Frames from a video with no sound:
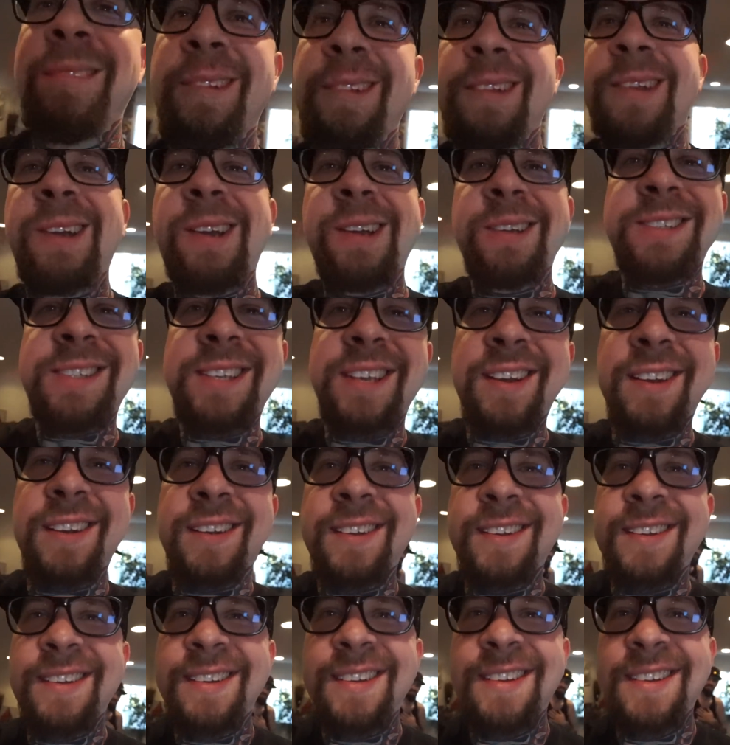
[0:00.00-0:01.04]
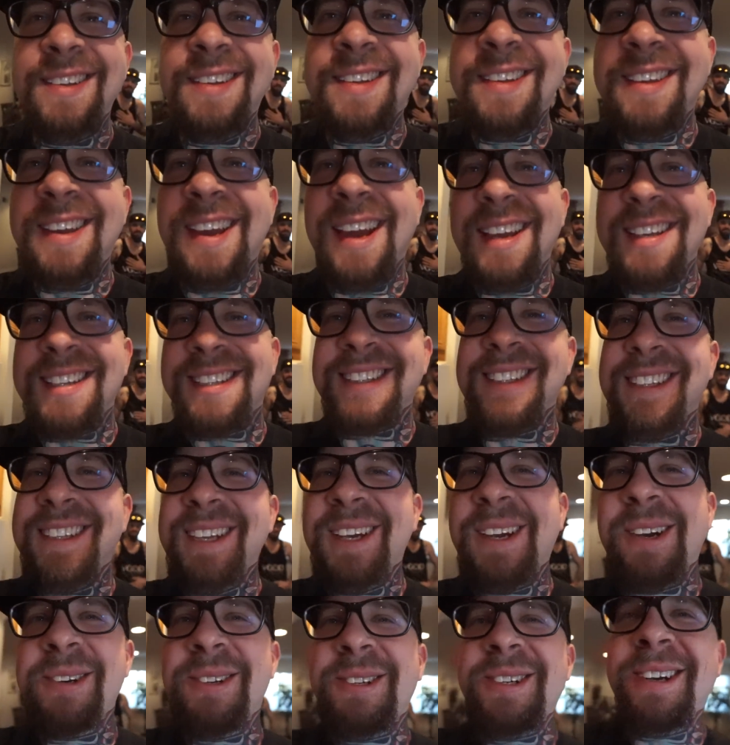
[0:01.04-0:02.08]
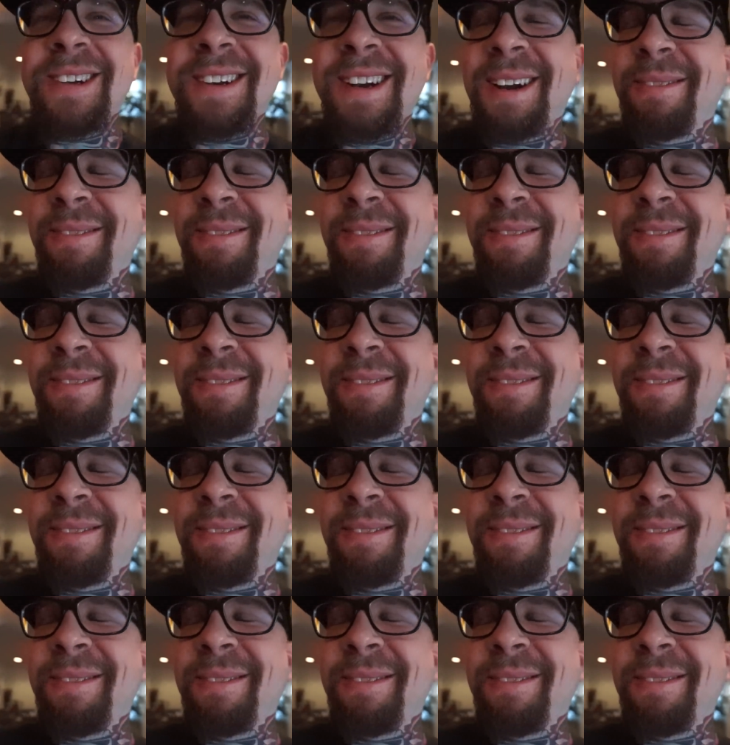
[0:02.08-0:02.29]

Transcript: Look who's here. You guys, look who showed